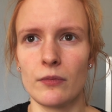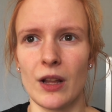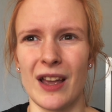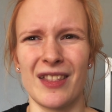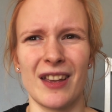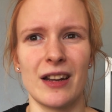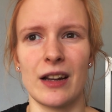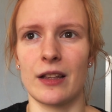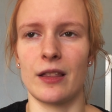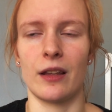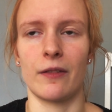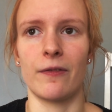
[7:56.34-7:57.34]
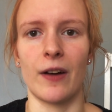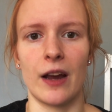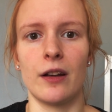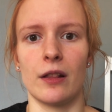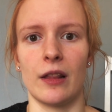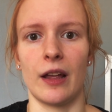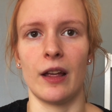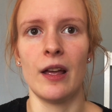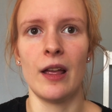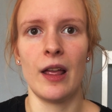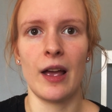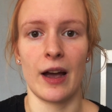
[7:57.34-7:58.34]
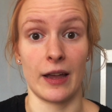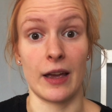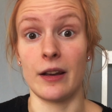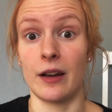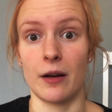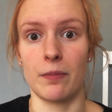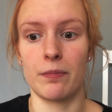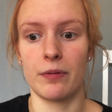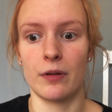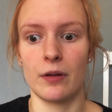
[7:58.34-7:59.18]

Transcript: And then I think finally I ended up